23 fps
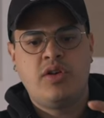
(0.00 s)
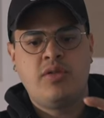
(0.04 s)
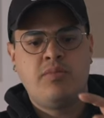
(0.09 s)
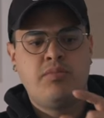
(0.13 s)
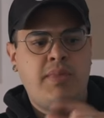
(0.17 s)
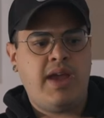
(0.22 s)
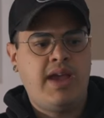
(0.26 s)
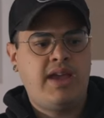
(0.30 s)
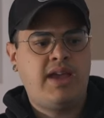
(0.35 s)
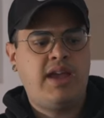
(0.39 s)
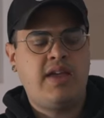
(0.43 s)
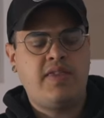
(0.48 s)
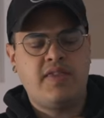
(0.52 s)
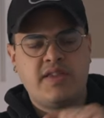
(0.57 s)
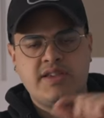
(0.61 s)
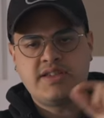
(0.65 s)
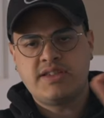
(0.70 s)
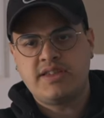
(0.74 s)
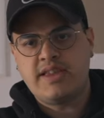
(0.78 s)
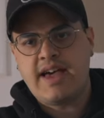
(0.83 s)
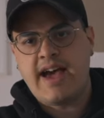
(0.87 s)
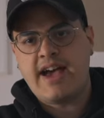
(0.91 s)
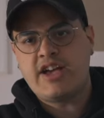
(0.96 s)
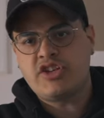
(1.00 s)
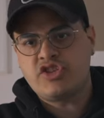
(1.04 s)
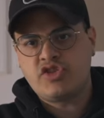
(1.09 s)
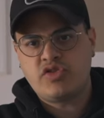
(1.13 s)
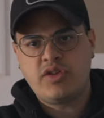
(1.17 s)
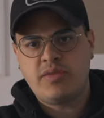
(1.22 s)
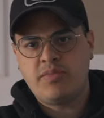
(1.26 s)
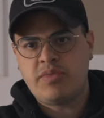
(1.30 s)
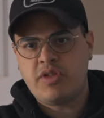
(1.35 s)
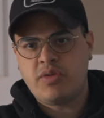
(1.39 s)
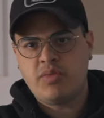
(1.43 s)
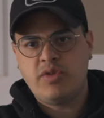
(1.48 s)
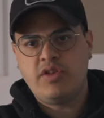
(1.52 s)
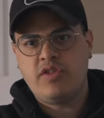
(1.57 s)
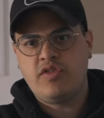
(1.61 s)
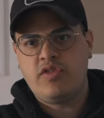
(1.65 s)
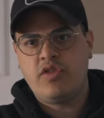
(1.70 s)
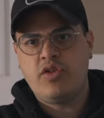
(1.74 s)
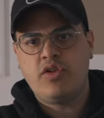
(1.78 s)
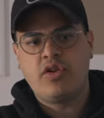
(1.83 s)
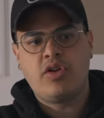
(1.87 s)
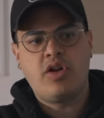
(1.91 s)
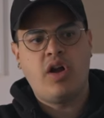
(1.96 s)
making this last trip that we
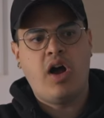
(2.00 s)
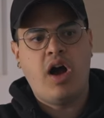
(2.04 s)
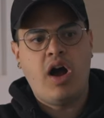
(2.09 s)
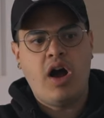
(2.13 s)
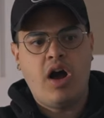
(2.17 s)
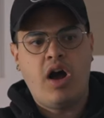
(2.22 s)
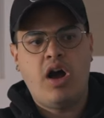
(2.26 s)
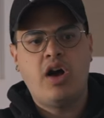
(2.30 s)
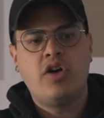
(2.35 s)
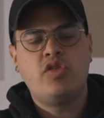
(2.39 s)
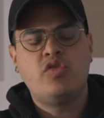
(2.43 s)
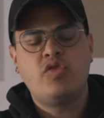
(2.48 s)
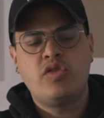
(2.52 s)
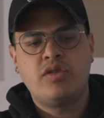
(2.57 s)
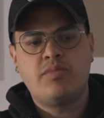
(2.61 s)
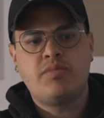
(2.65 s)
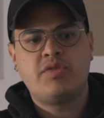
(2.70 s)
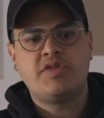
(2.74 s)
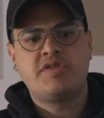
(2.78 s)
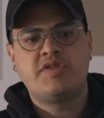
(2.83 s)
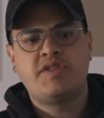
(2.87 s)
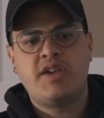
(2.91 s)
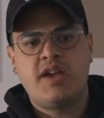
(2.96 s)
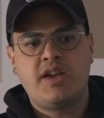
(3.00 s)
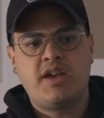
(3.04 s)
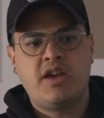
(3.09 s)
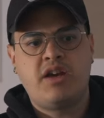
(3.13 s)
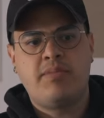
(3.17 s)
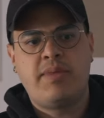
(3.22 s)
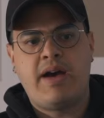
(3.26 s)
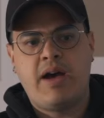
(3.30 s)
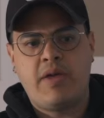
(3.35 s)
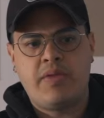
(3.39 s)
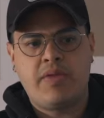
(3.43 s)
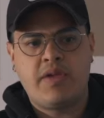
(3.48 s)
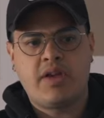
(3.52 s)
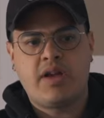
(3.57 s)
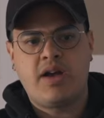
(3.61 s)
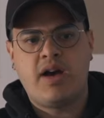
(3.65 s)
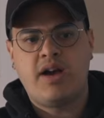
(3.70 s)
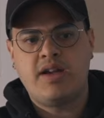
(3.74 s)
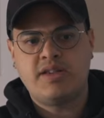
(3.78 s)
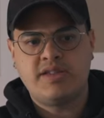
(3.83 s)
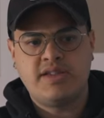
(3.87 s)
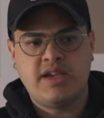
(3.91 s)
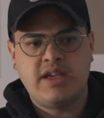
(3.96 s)
took one hundred percent about the
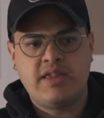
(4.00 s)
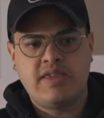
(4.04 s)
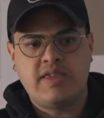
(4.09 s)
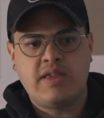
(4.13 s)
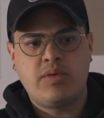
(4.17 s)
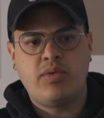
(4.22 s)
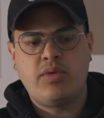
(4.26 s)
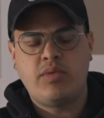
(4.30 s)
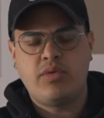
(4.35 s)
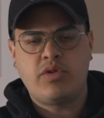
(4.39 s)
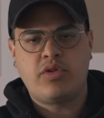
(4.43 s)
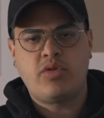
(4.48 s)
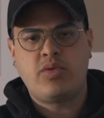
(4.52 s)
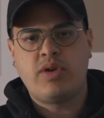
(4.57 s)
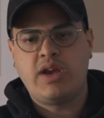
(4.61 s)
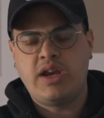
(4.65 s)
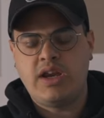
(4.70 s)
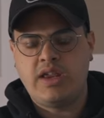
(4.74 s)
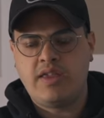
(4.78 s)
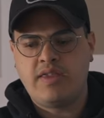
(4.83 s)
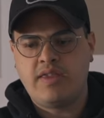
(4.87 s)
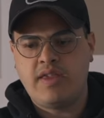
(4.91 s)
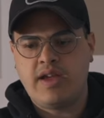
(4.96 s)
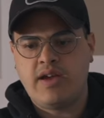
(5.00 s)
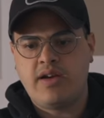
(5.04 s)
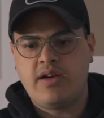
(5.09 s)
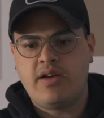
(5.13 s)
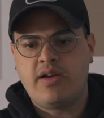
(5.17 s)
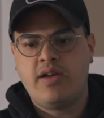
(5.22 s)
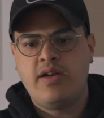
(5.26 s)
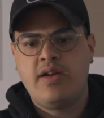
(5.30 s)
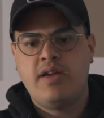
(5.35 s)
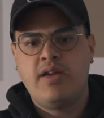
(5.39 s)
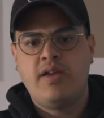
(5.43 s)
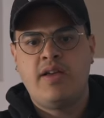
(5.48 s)
content that we were creating there